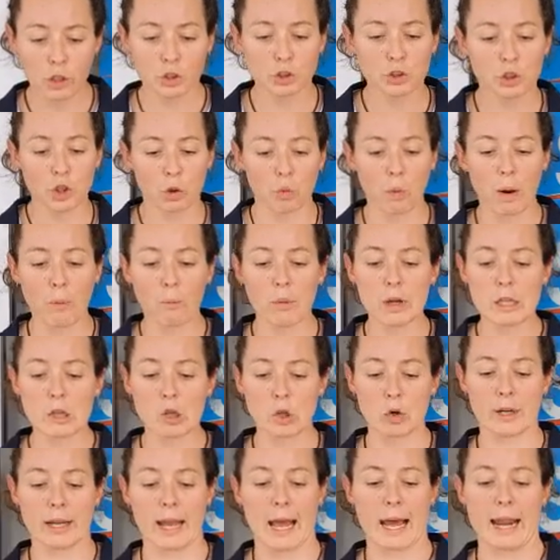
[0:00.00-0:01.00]
So when we
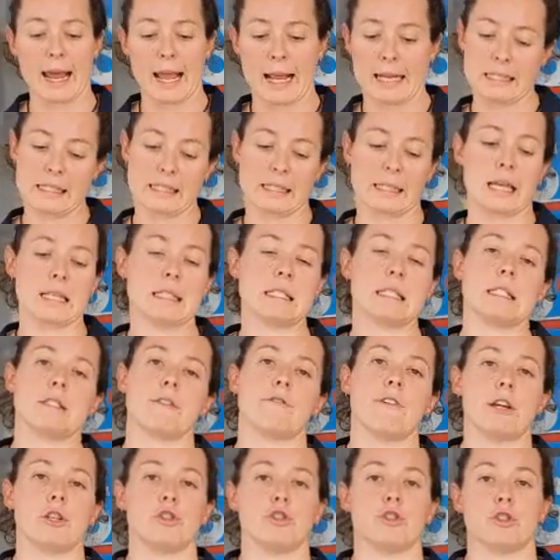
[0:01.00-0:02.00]
look at exercise
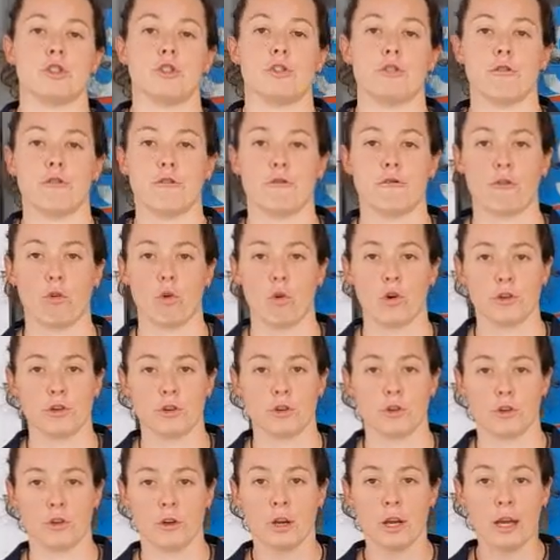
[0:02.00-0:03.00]
intervention for
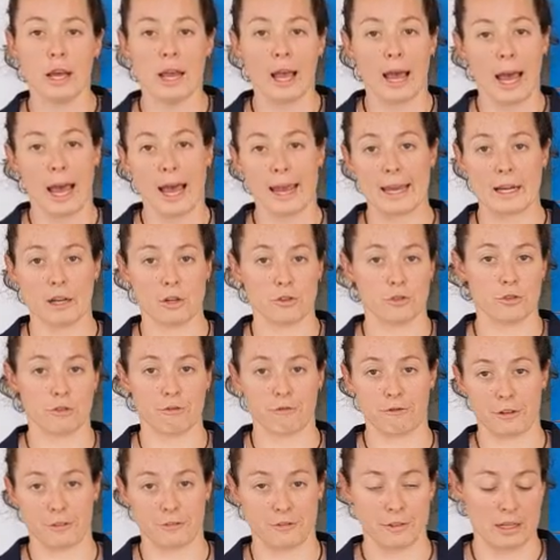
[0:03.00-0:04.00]
your
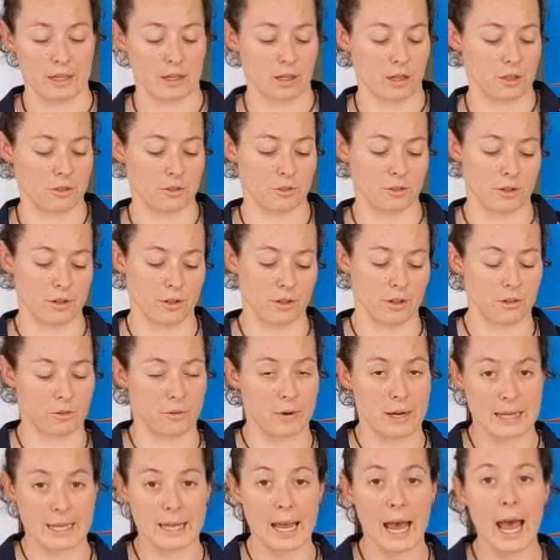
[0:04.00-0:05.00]
800, 1500,
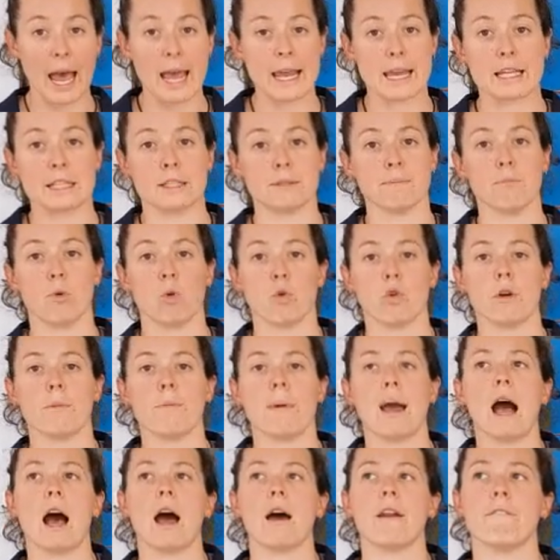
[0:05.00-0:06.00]
3K, it's more
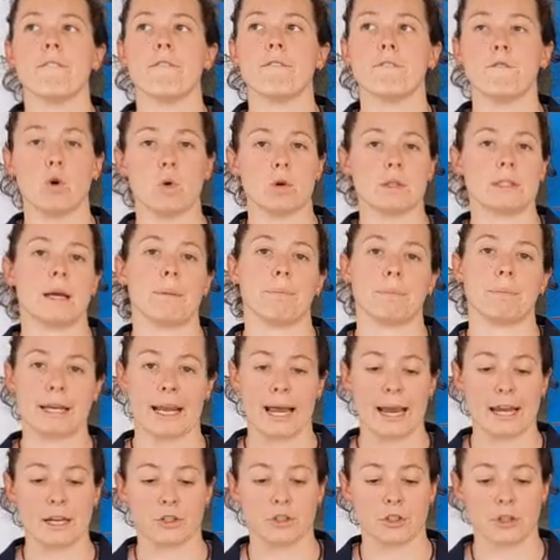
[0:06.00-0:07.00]
about force
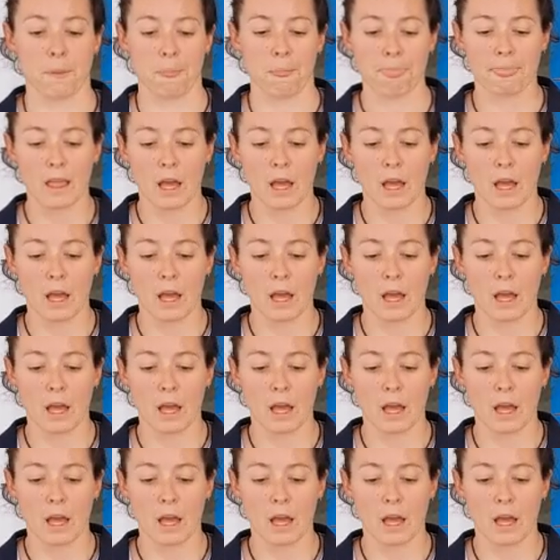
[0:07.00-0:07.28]
application.